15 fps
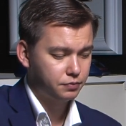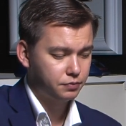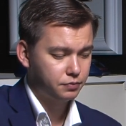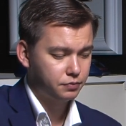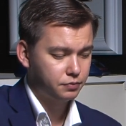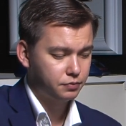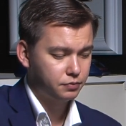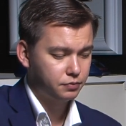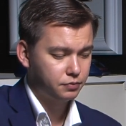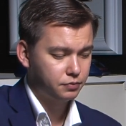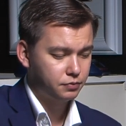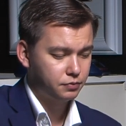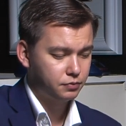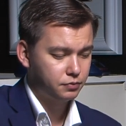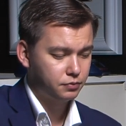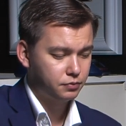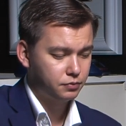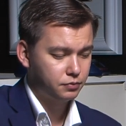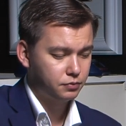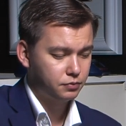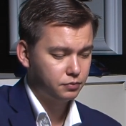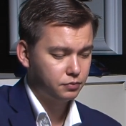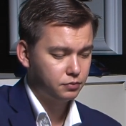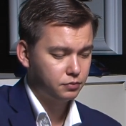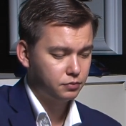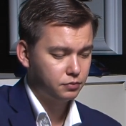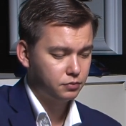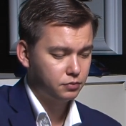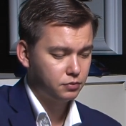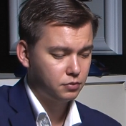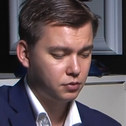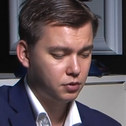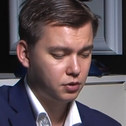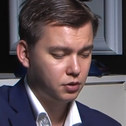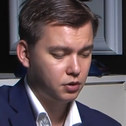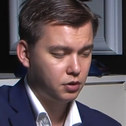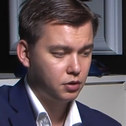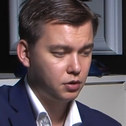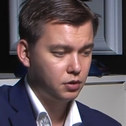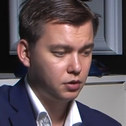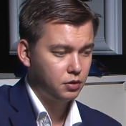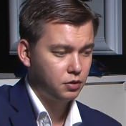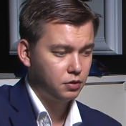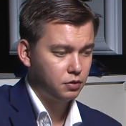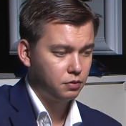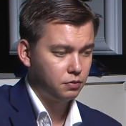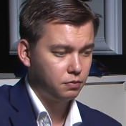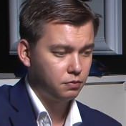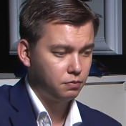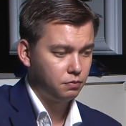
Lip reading: [no speech]